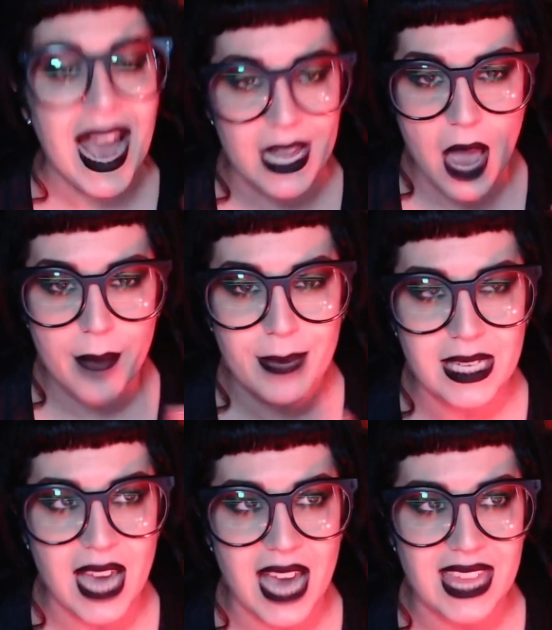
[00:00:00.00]
I
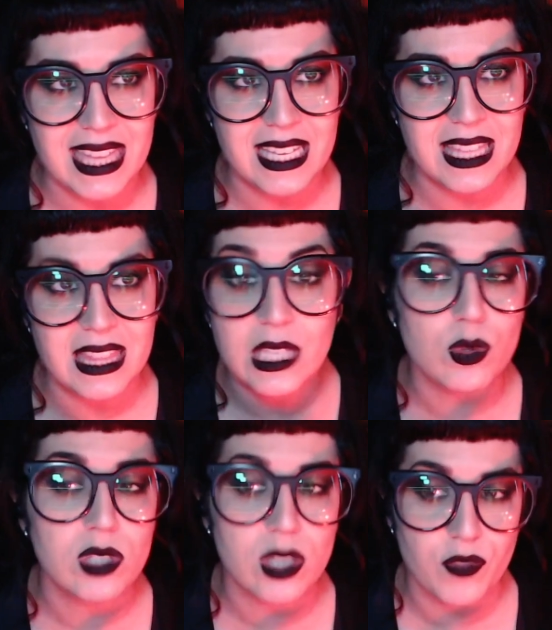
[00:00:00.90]
mean, I think this
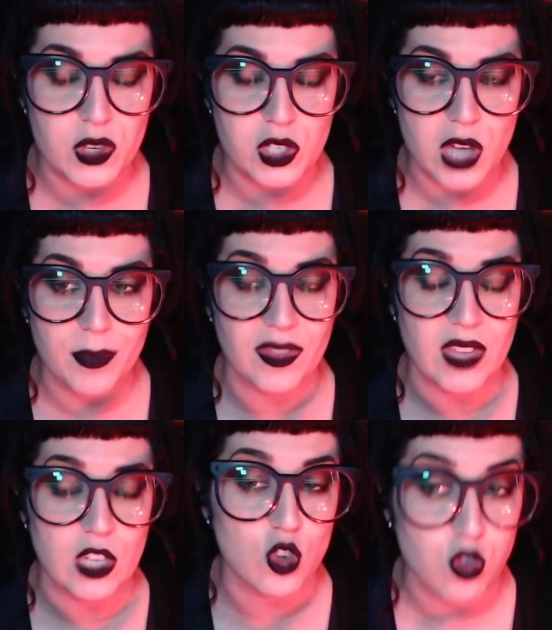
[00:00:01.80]
was the first time that they
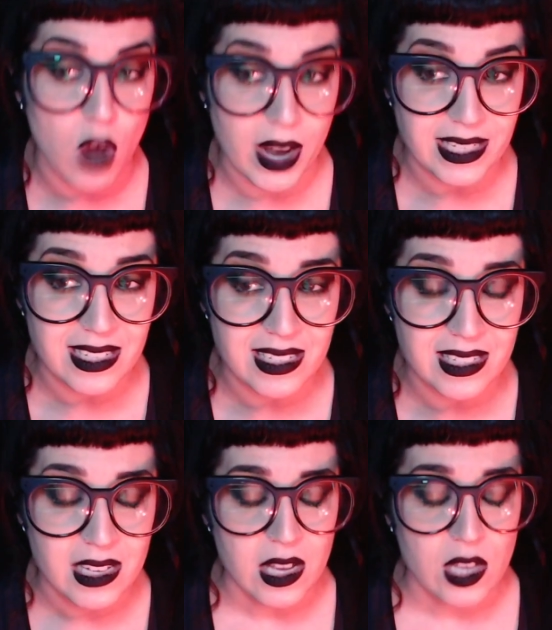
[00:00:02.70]
tried it.
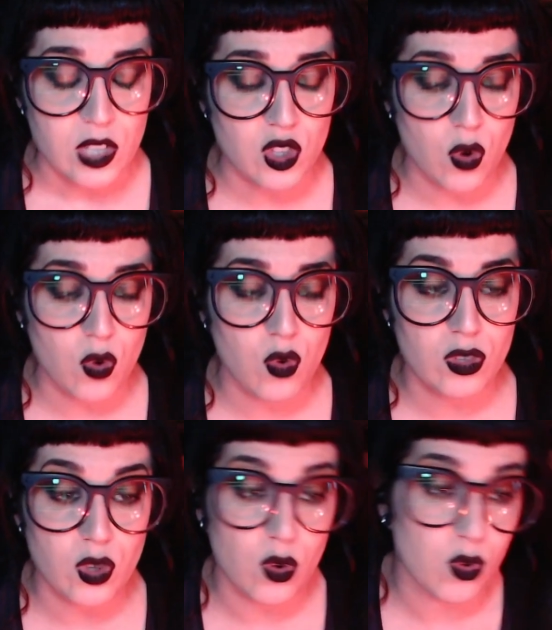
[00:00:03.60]
So,
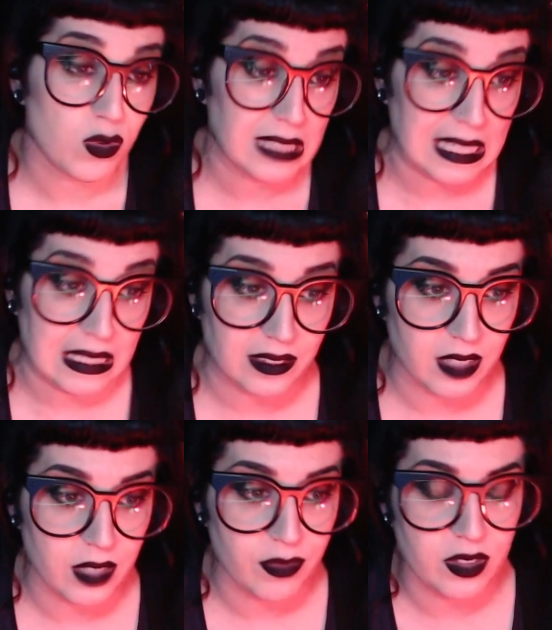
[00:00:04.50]
so uh,
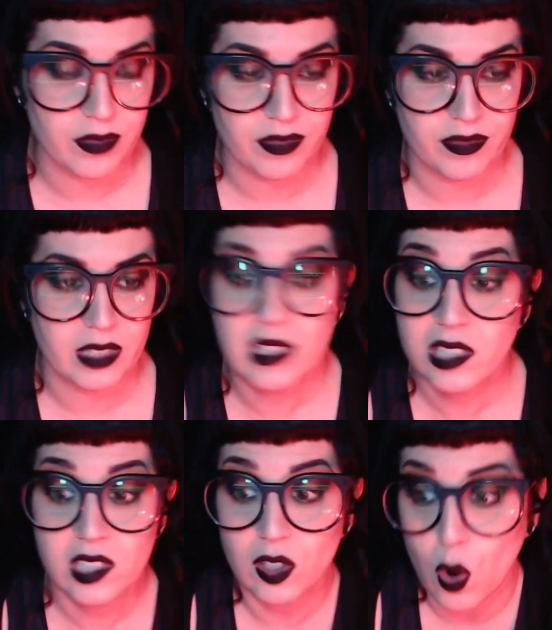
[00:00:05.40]
if if it's
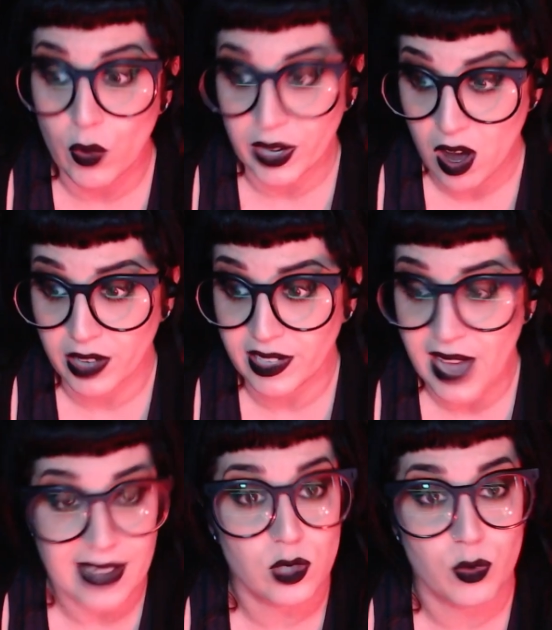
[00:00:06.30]
still going on
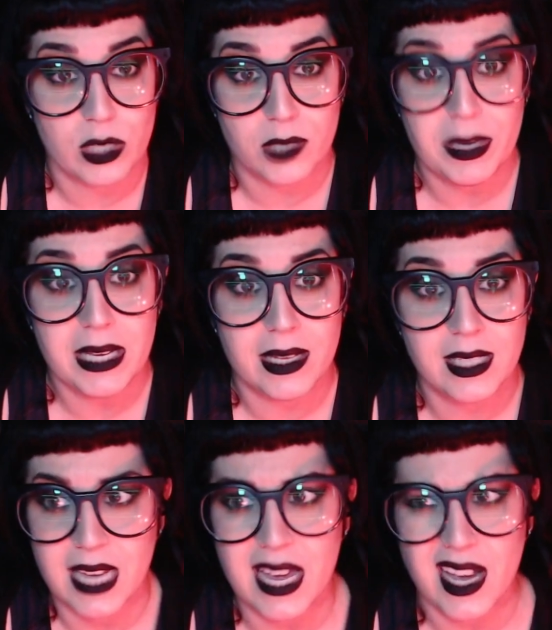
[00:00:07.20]
as we speak
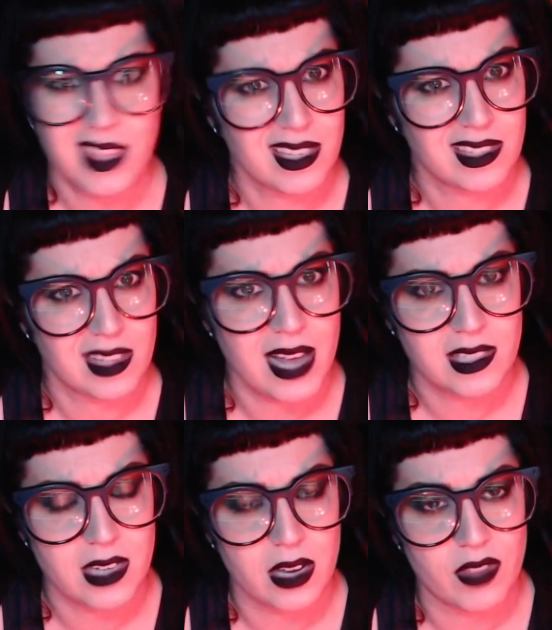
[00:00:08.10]
today, I think is the last
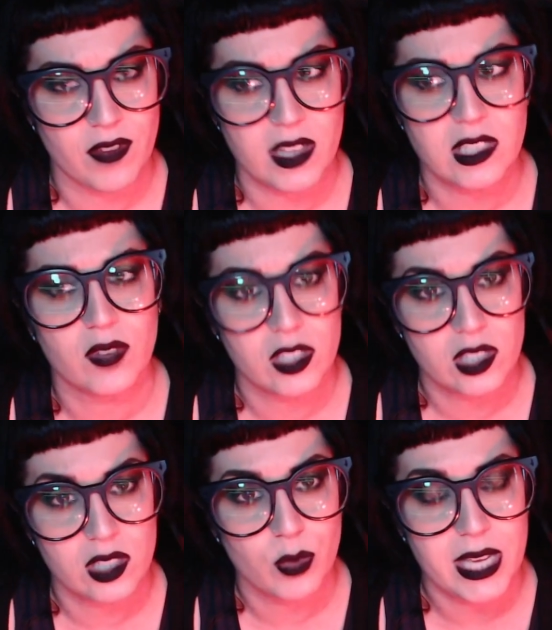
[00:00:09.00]
day of the festival. This
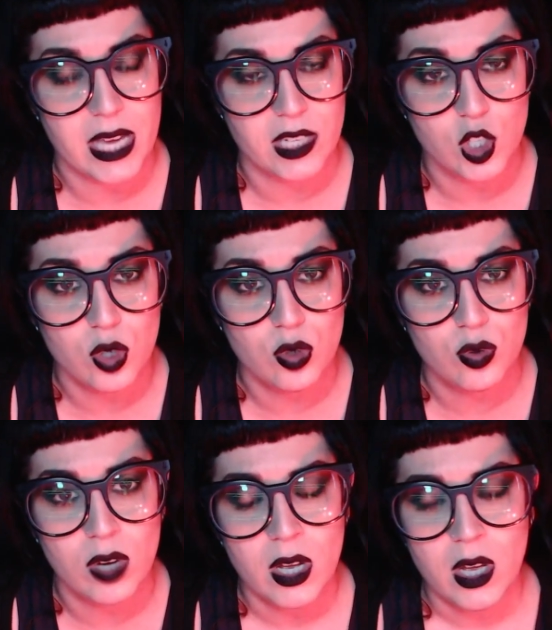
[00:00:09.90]
is weekend two.